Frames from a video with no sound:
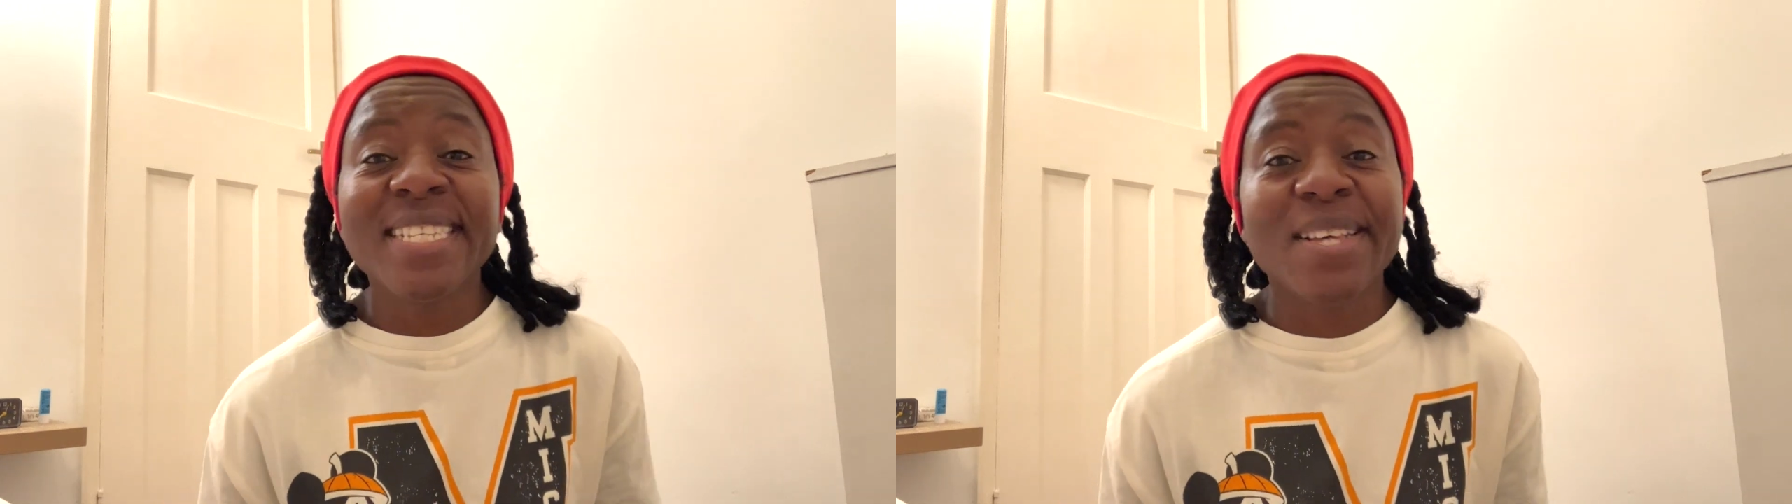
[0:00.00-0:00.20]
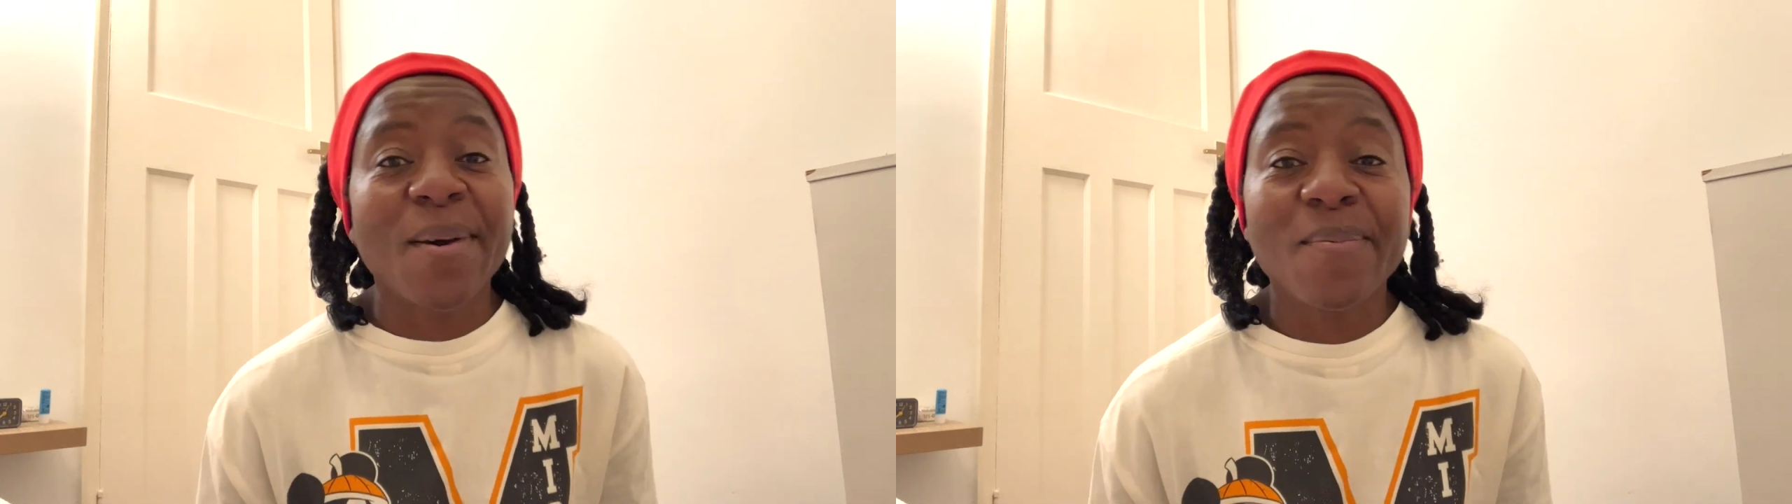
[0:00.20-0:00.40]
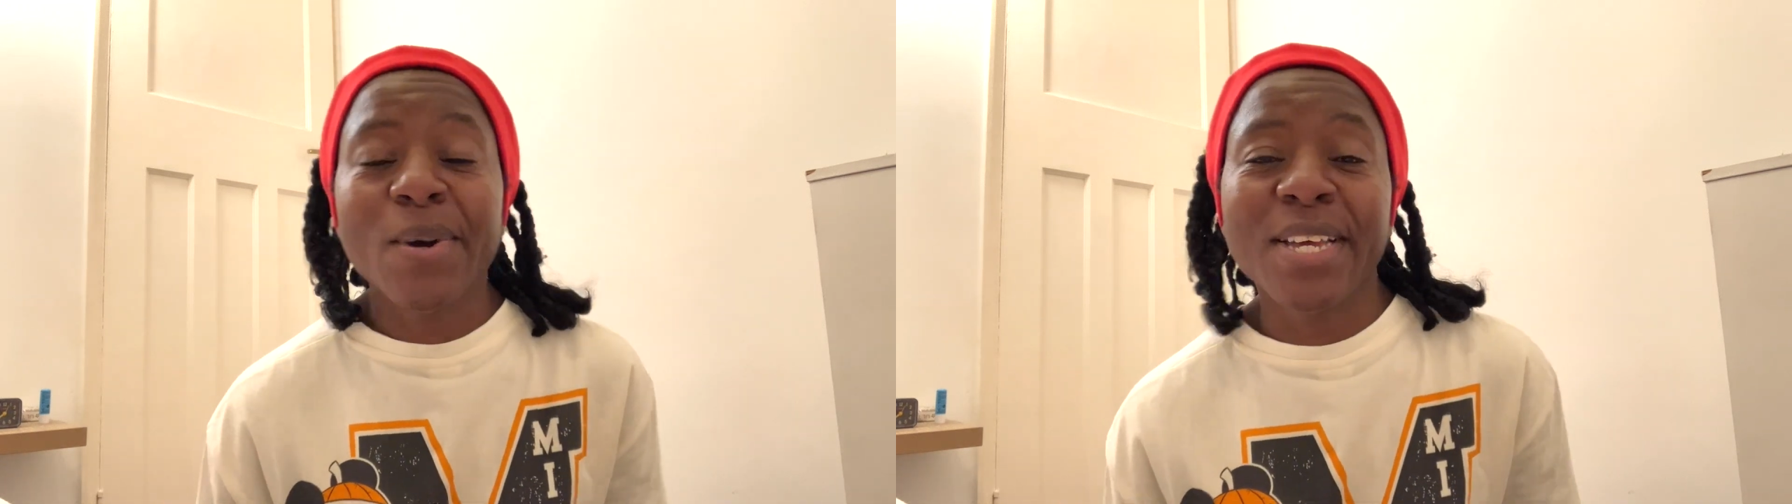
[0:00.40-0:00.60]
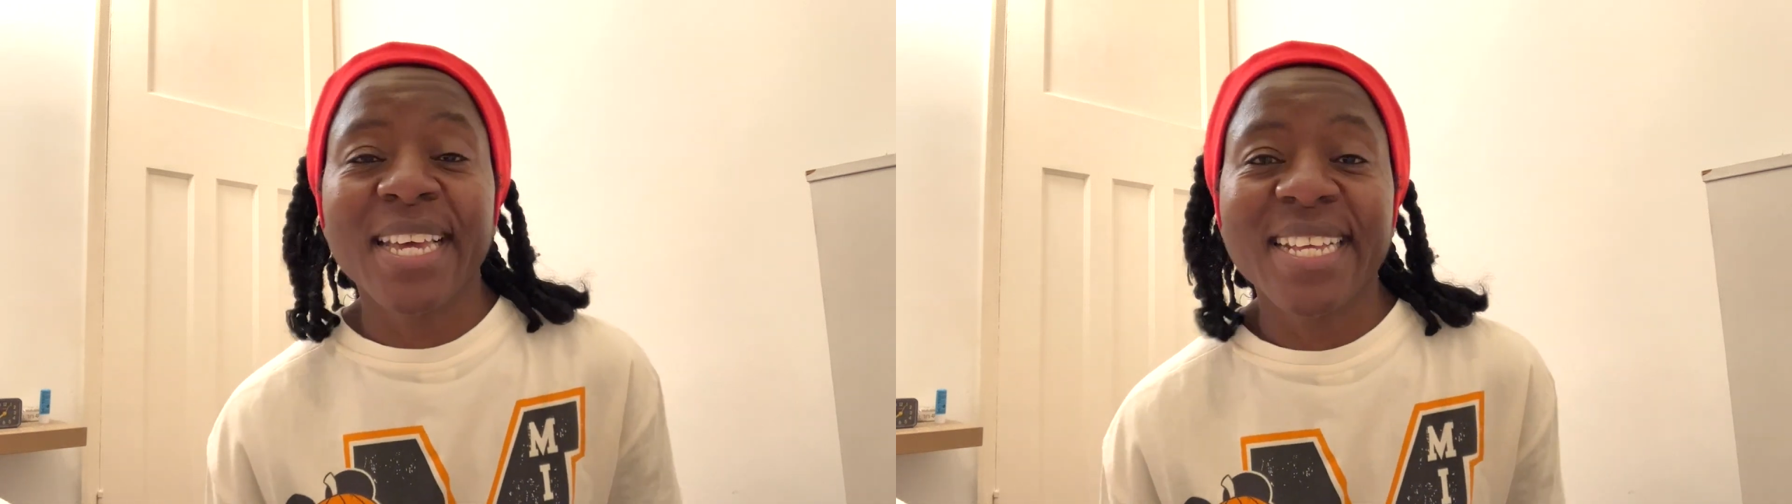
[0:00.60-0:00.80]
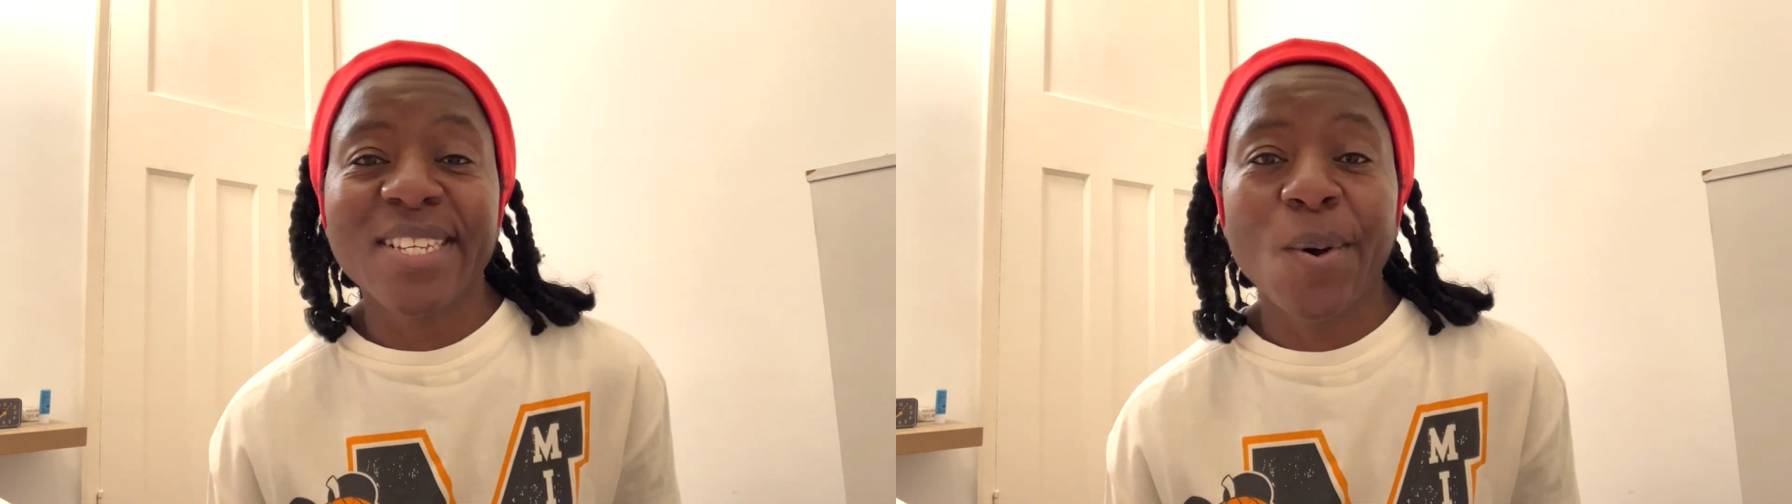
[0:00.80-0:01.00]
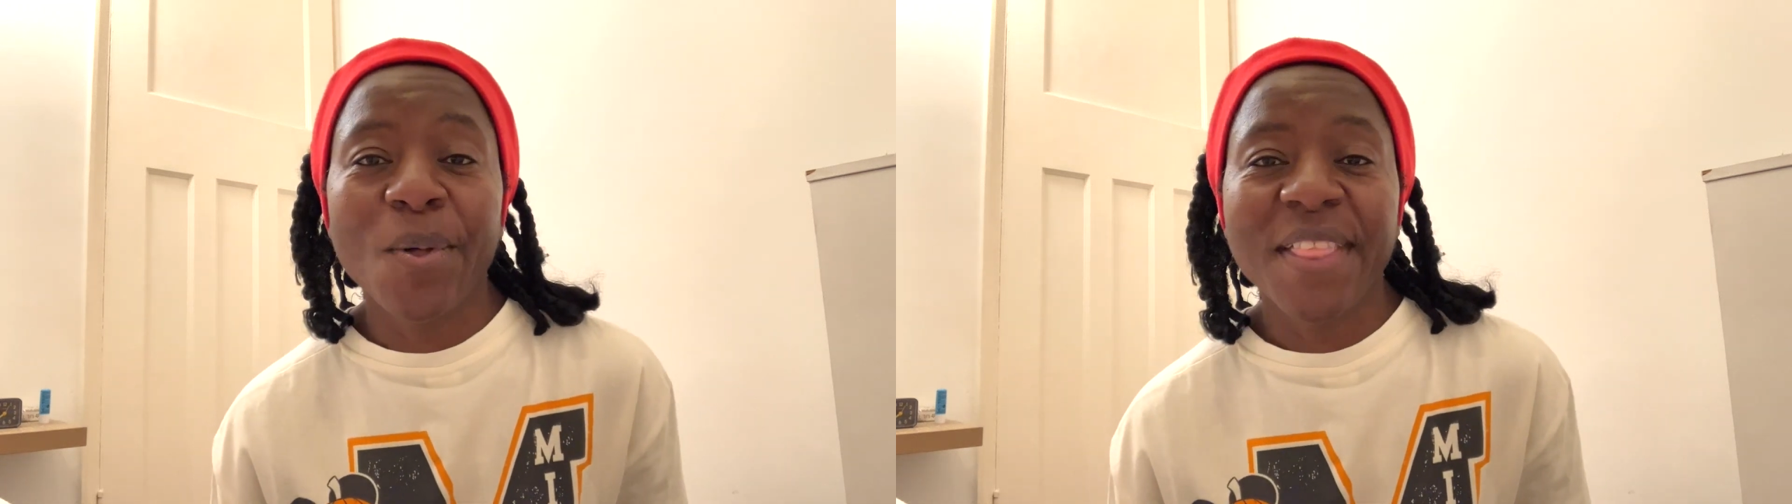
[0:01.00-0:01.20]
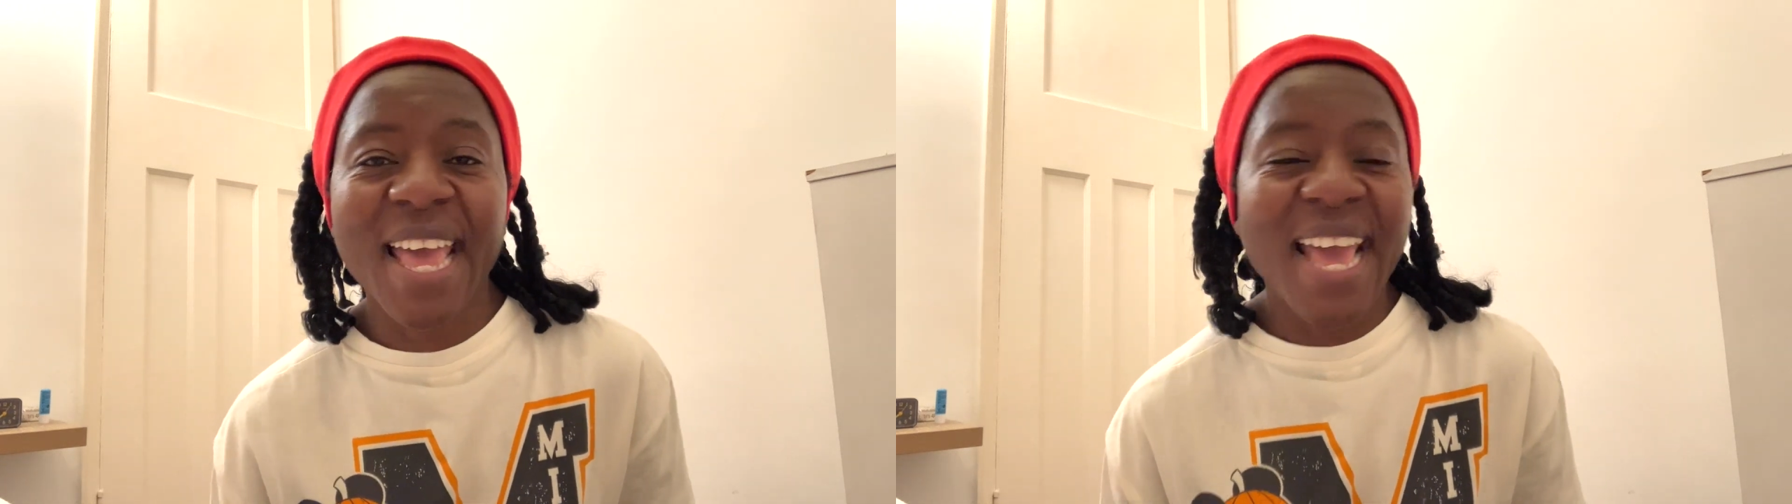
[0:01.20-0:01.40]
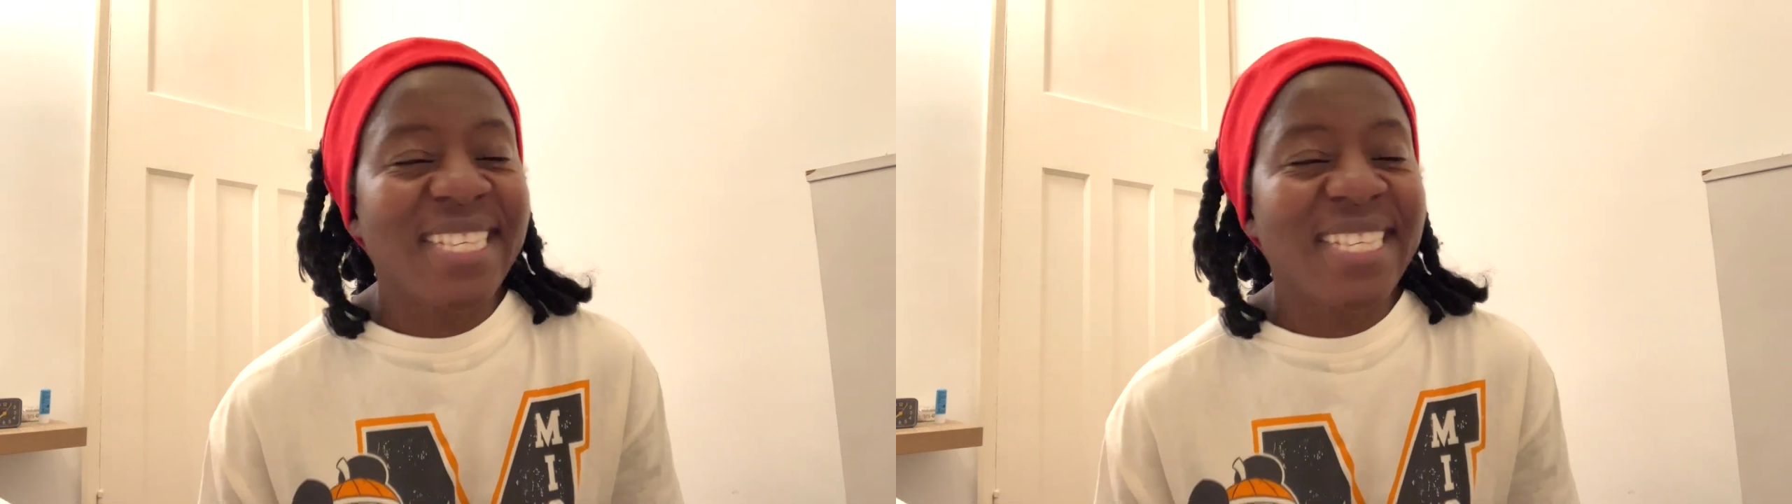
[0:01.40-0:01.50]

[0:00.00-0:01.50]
so everyone could get to go on there.